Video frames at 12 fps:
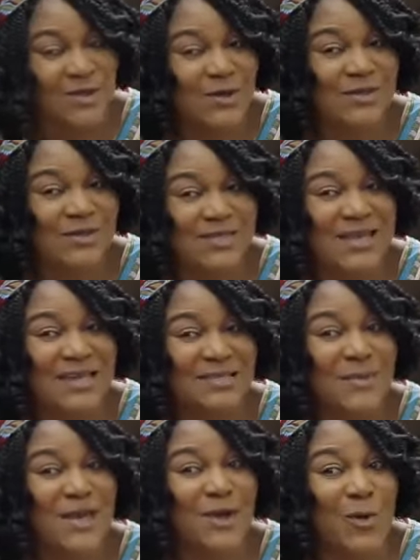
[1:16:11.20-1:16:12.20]
So this
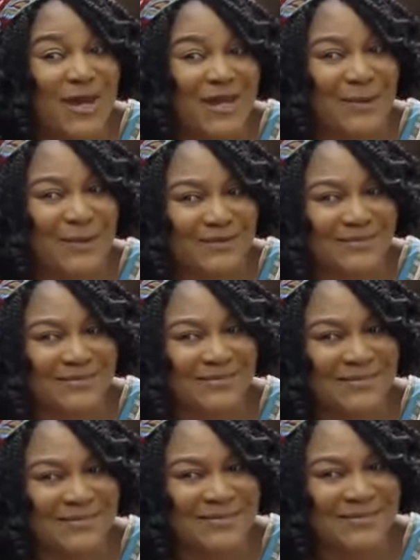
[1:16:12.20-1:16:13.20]
has been going on,
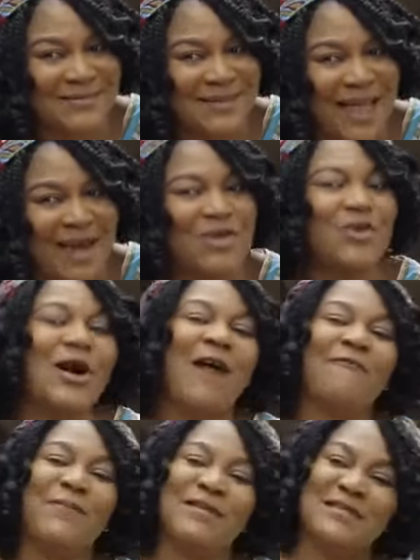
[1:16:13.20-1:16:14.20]
and you
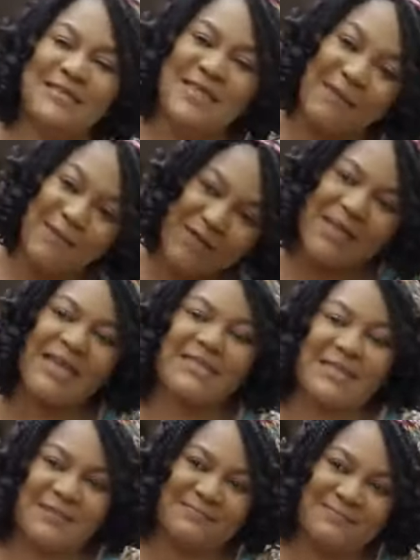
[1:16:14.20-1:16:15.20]
have been saving
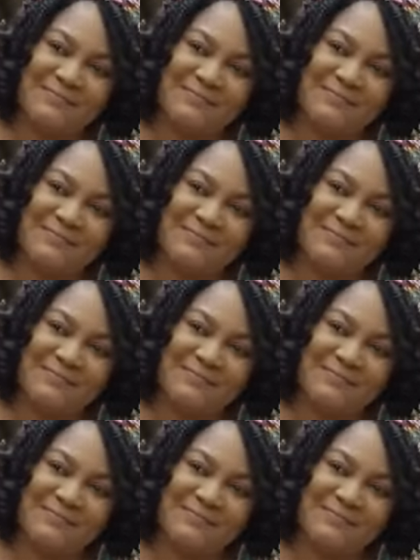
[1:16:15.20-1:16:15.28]
it.